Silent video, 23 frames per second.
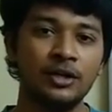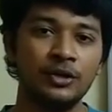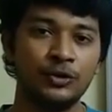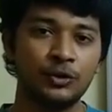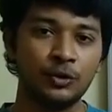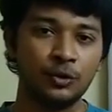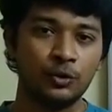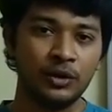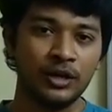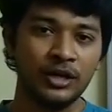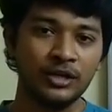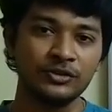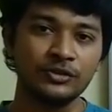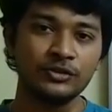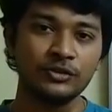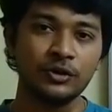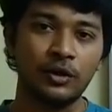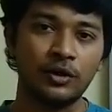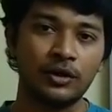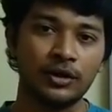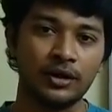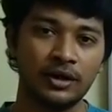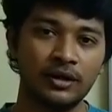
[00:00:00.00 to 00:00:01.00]
to his
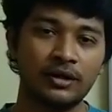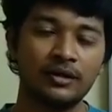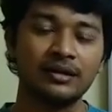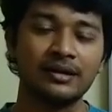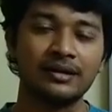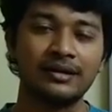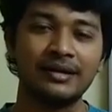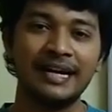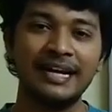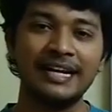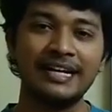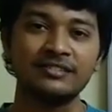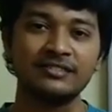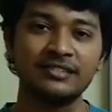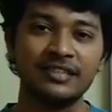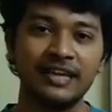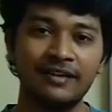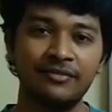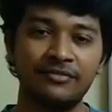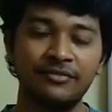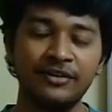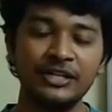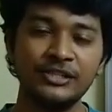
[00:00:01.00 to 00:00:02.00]
or her greatest
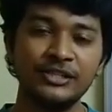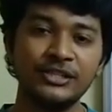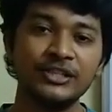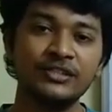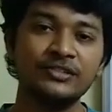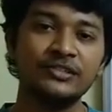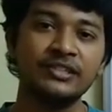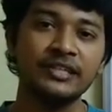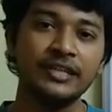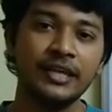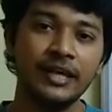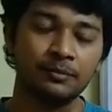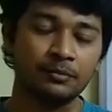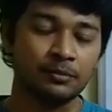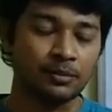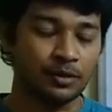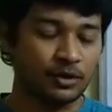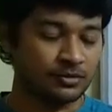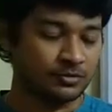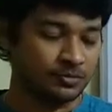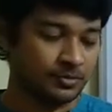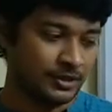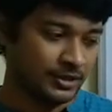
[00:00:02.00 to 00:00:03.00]
efficiency and
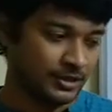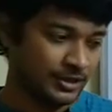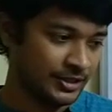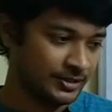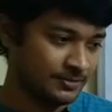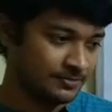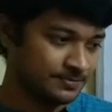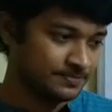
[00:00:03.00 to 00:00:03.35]
prosperity.